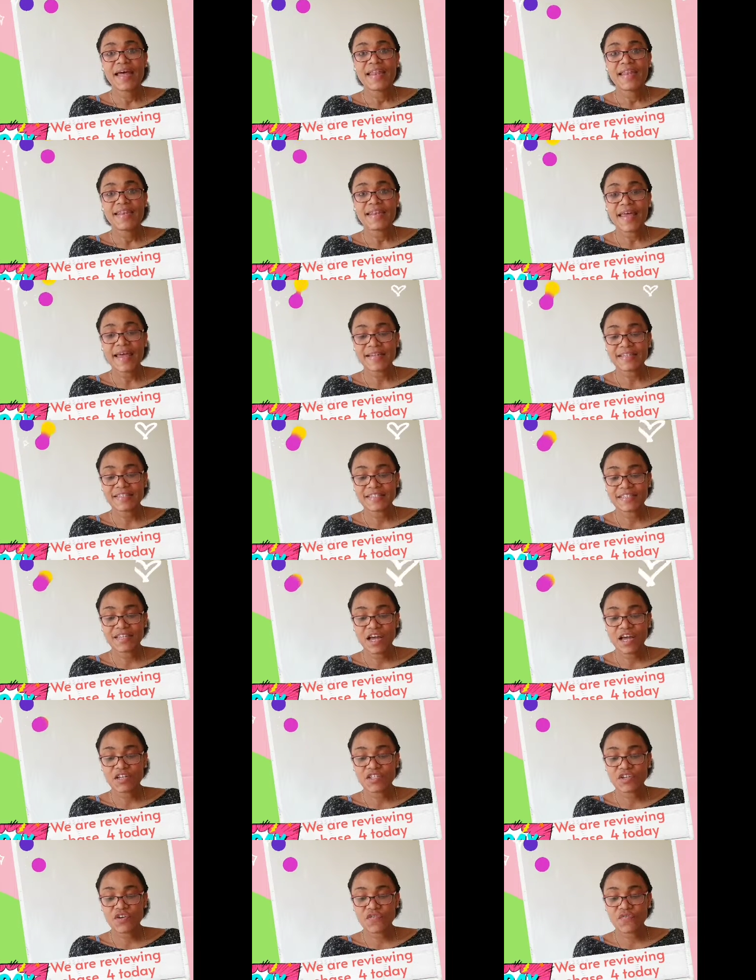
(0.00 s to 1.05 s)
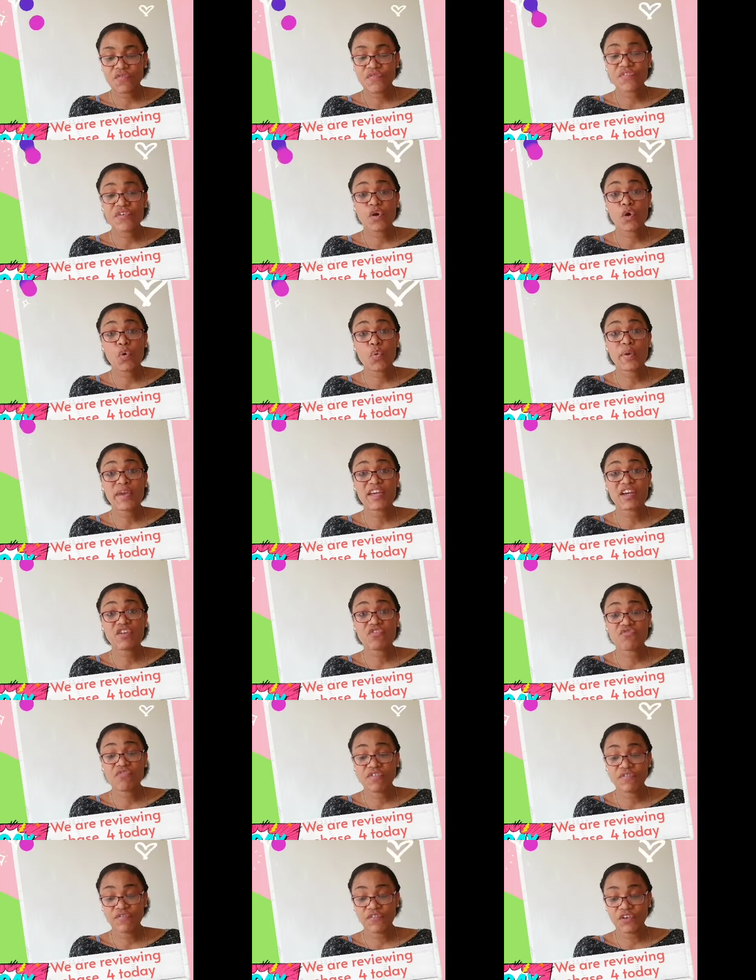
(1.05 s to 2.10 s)
Let's start off with a quick
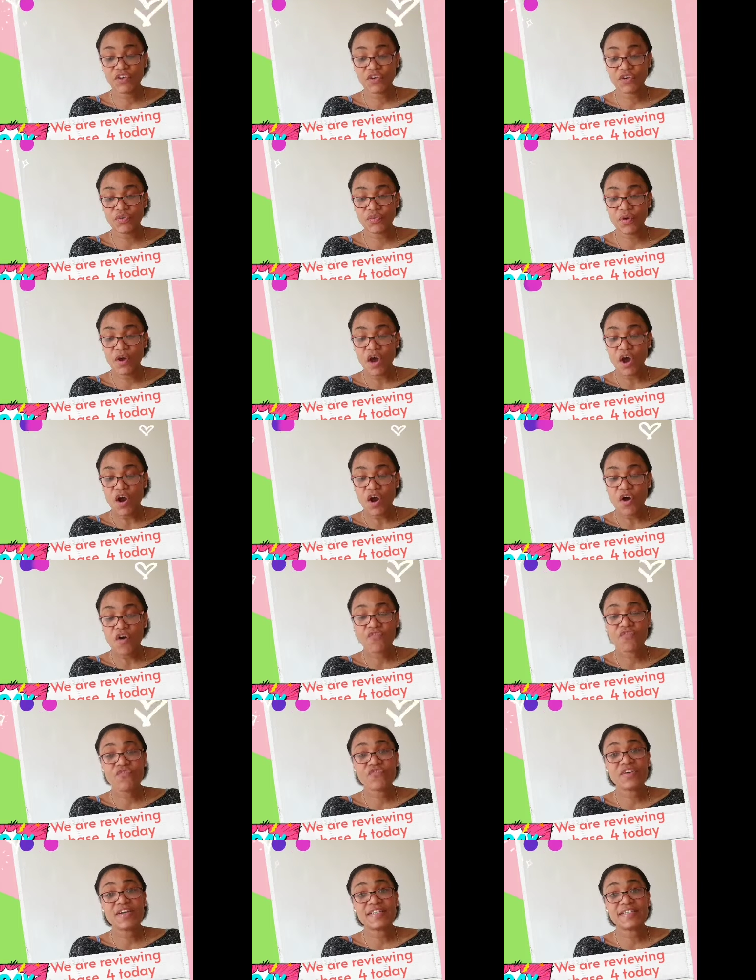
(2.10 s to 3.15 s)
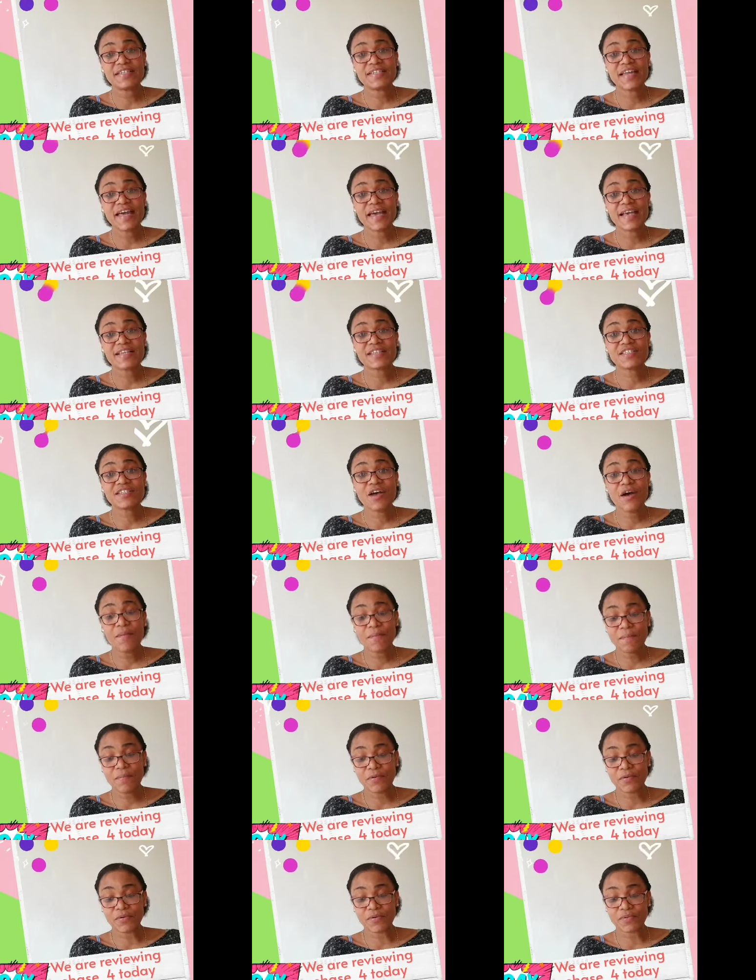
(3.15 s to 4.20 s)
review of reading
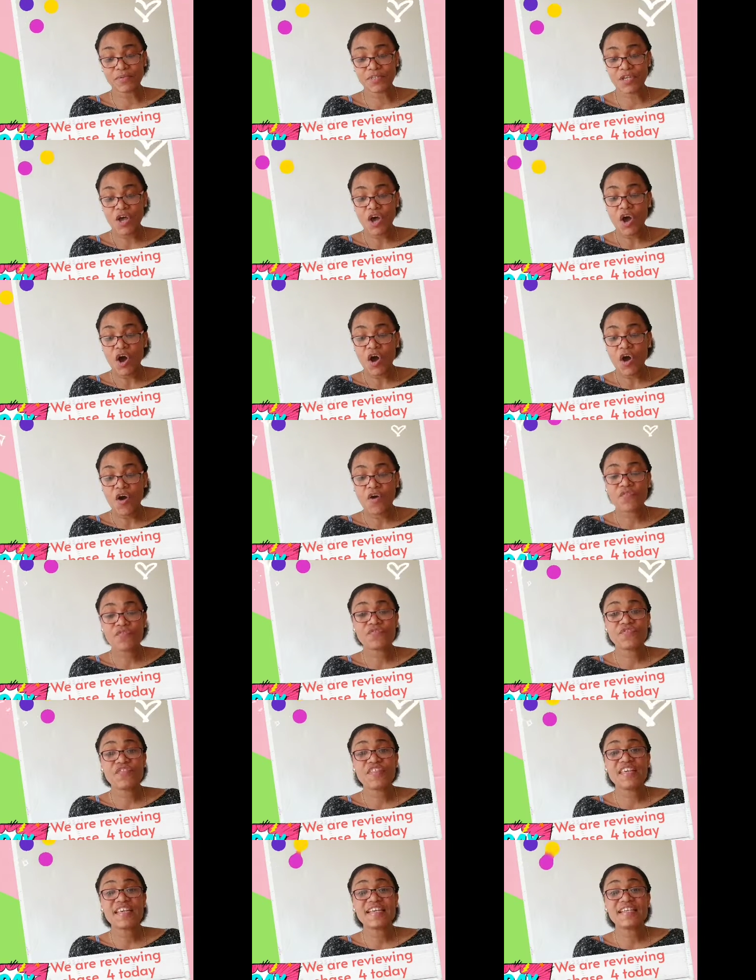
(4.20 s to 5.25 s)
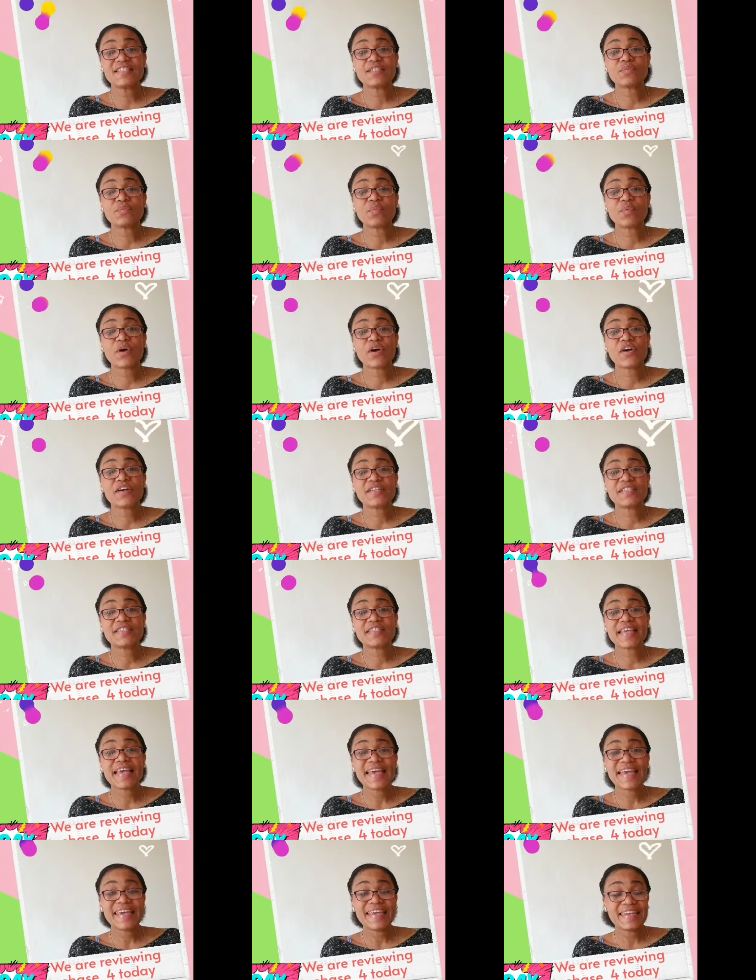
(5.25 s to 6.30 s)
examples of these words
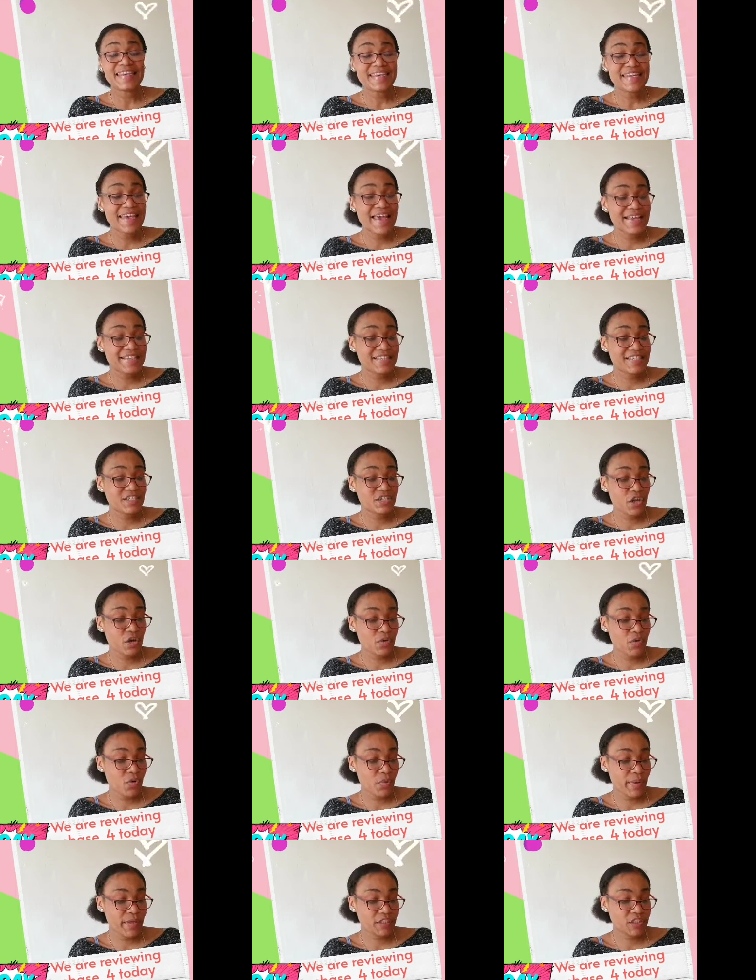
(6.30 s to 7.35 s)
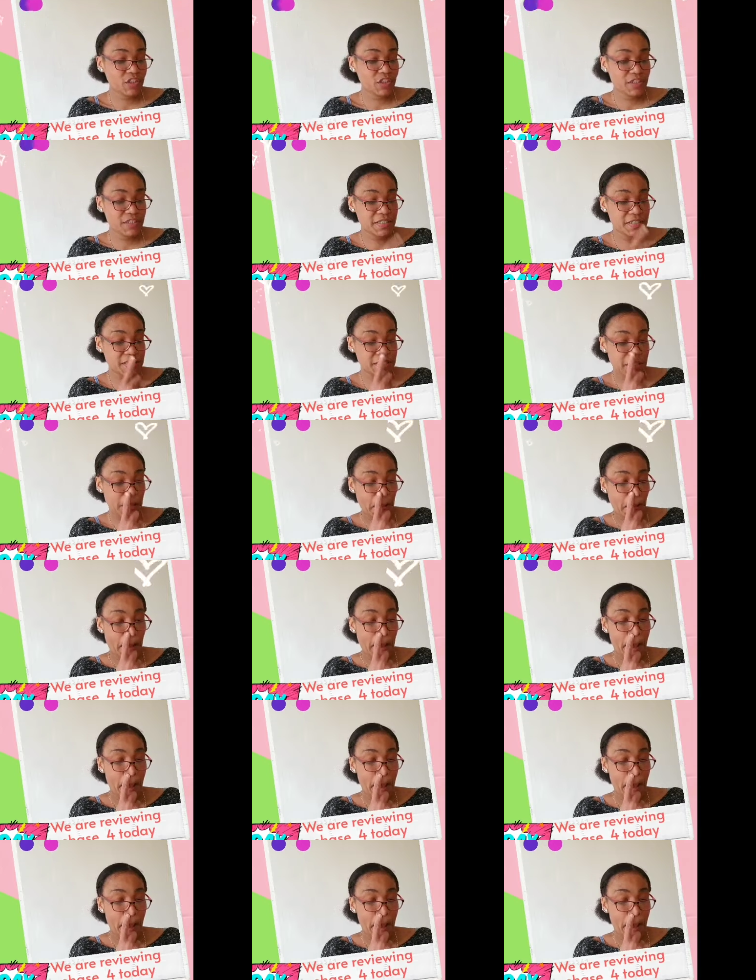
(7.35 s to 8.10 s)
in yes/no questions.